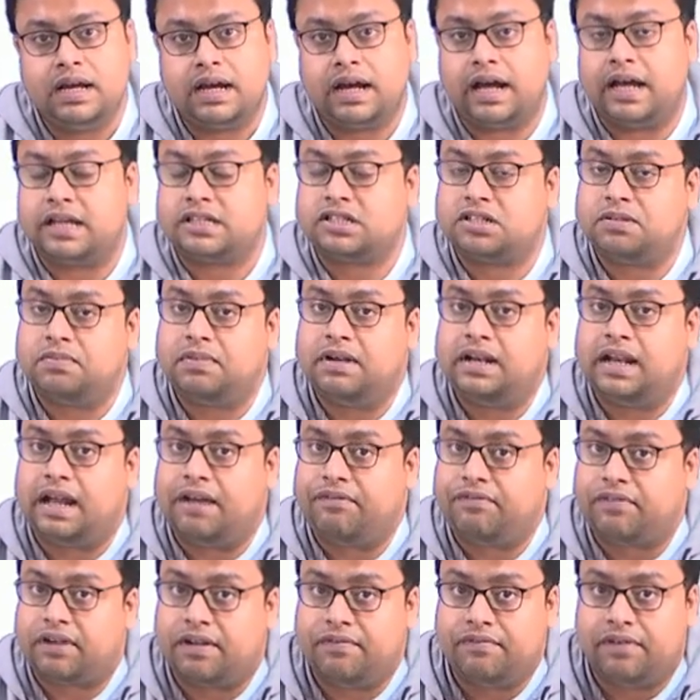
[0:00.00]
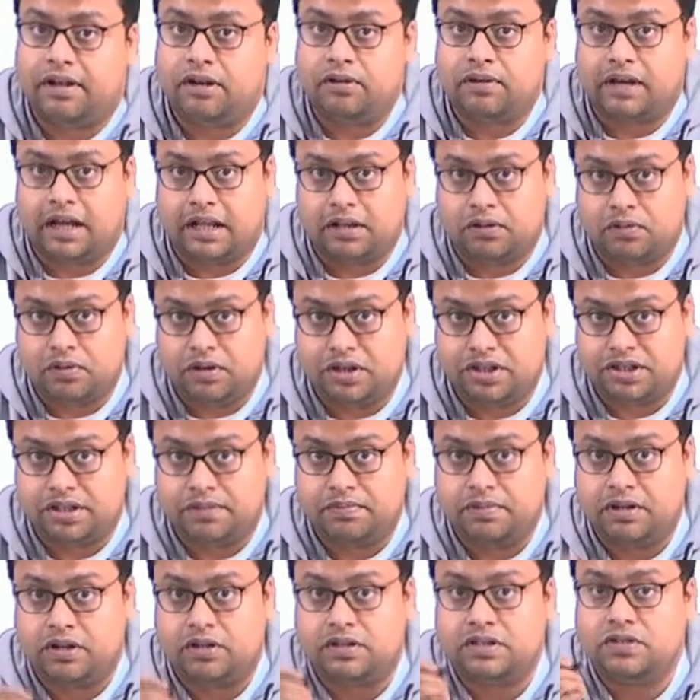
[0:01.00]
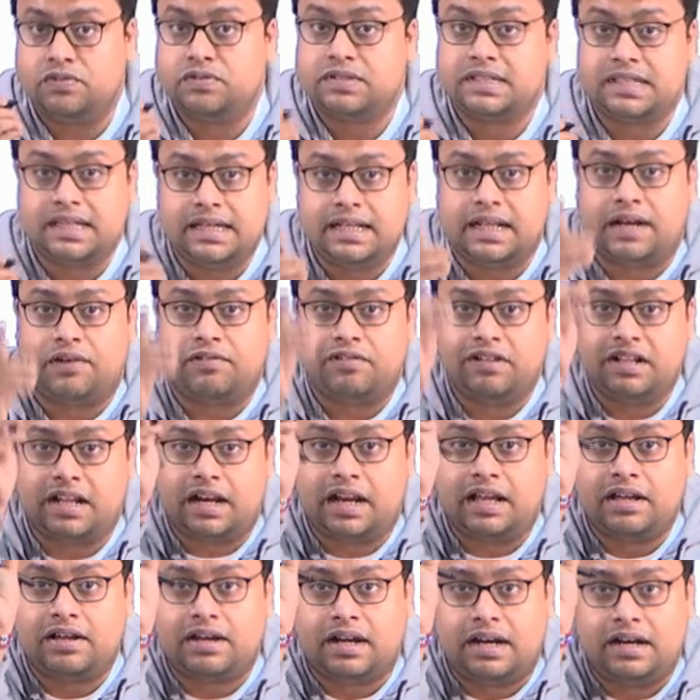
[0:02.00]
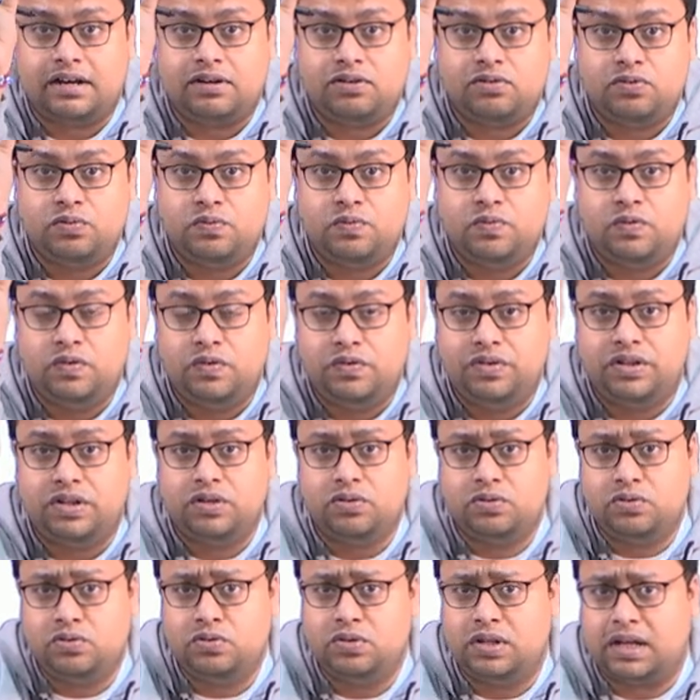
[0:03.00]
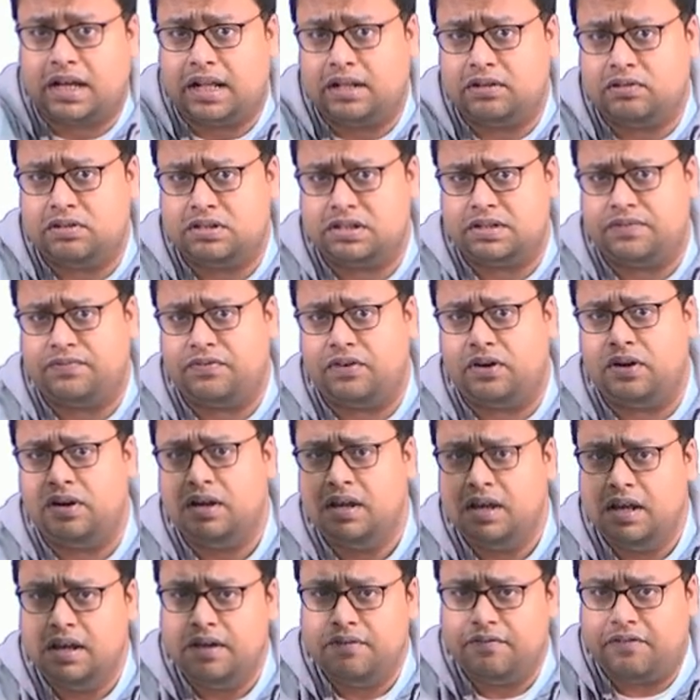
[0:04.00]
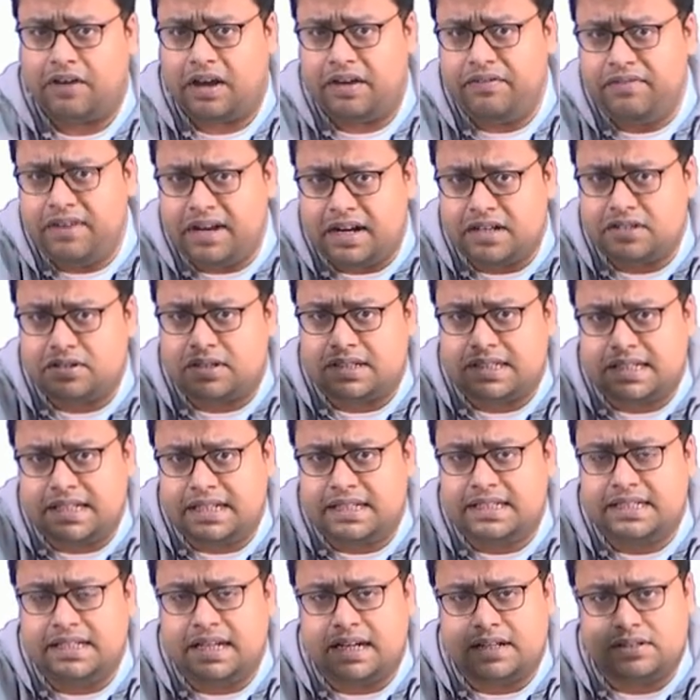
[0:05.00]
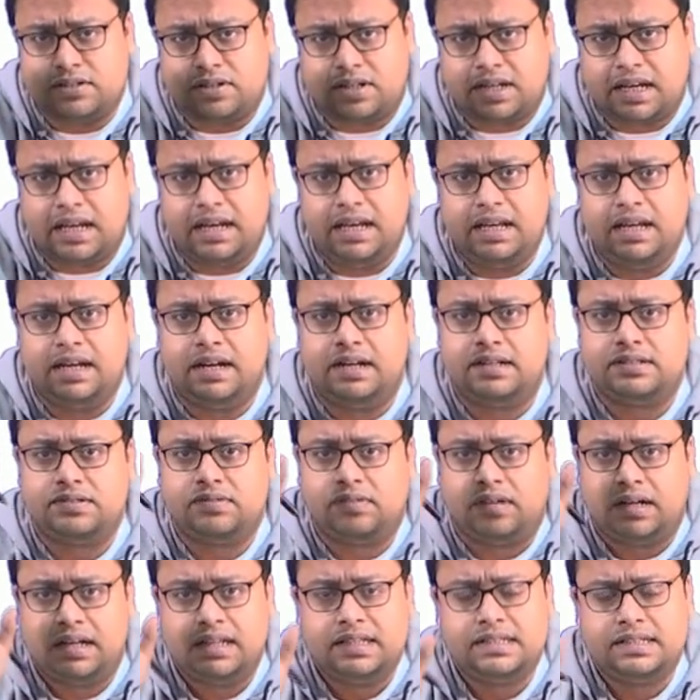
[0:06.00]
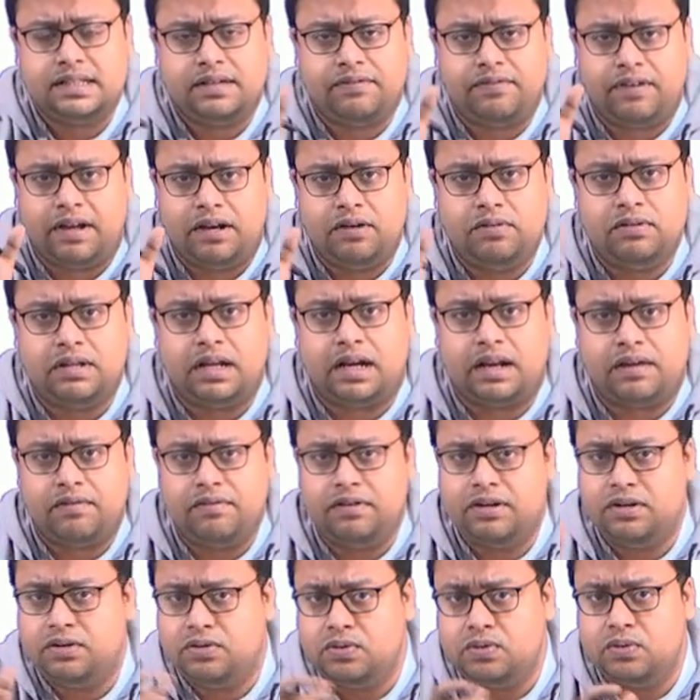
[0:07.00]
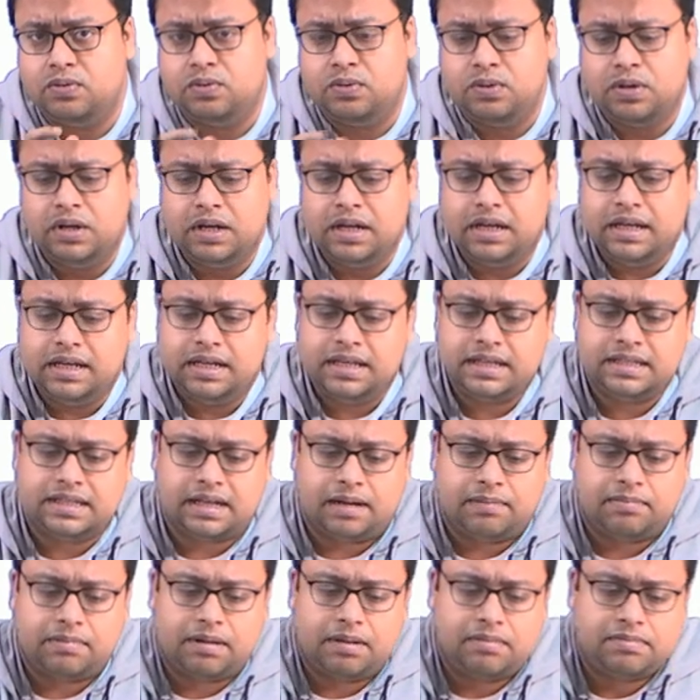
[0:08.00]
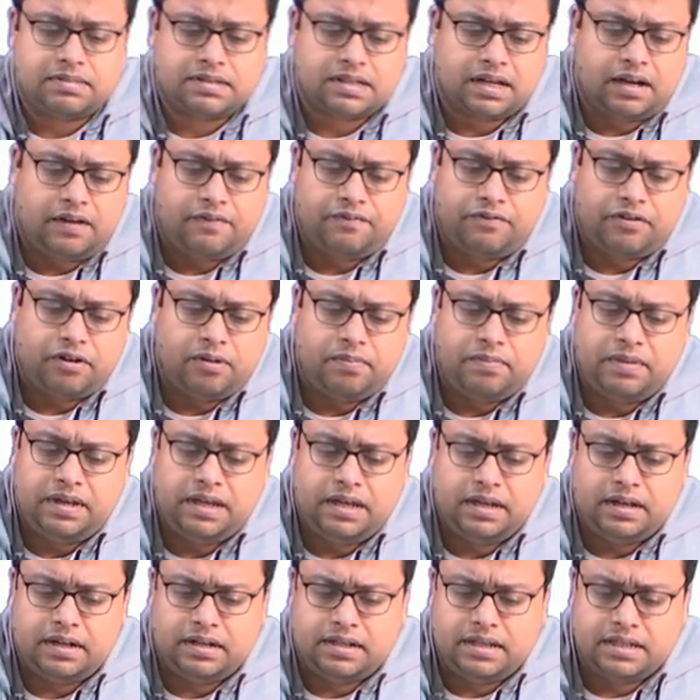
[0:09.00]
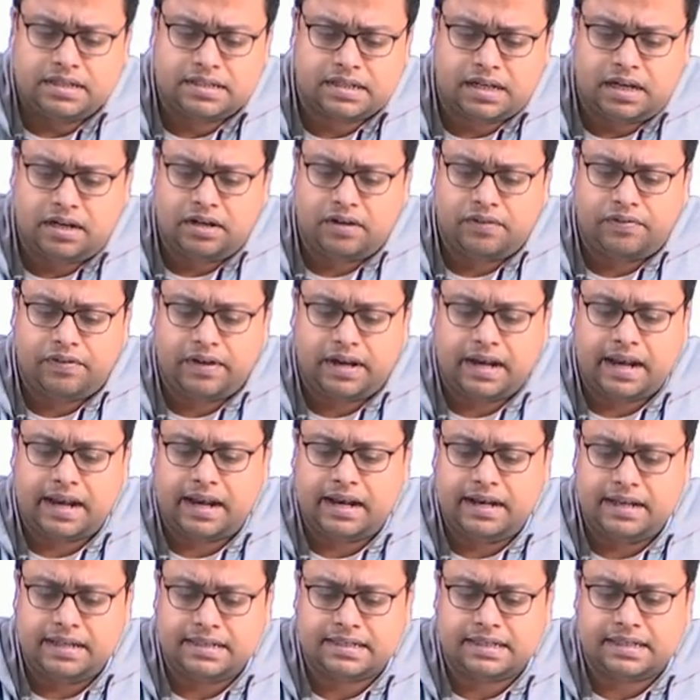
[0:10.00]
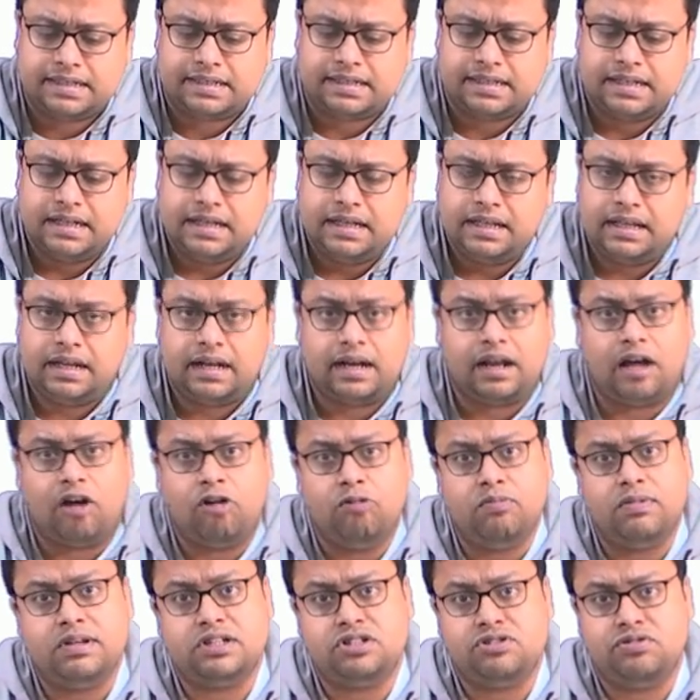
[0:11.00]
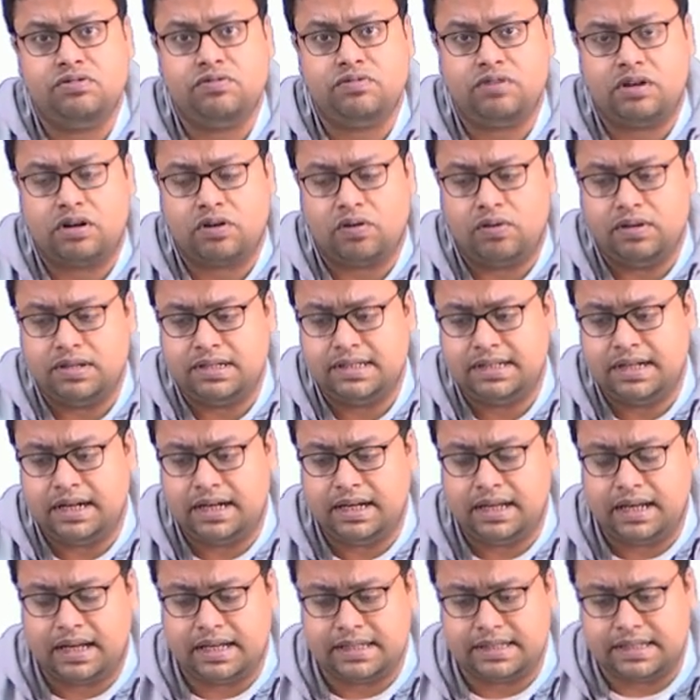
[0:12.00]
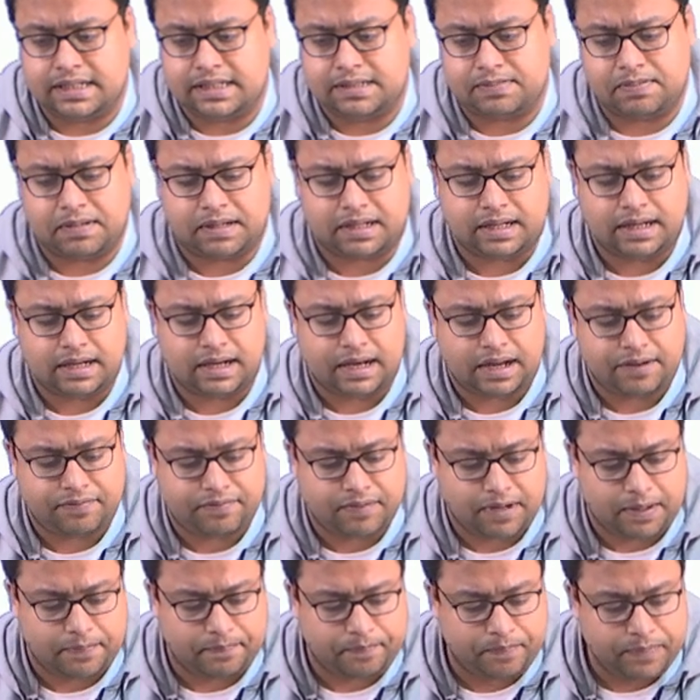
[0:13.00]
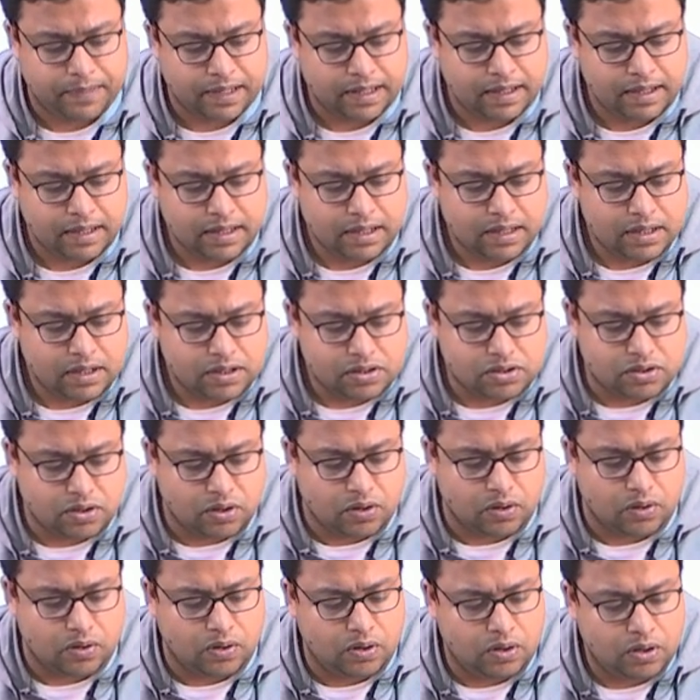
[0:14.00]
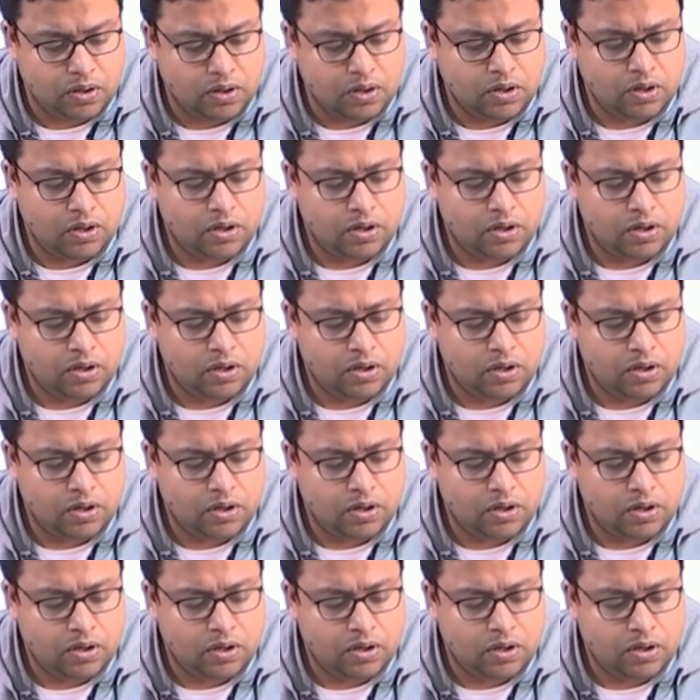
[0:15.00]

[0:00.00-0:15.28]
customer lifetime value calculation because you see that whether I can do, do the calculation for 5 years or 6 years or 10 years, what is the value that I will do is sometimes come from here this kind of an analysis But how much you are considering as expected lifetime. So,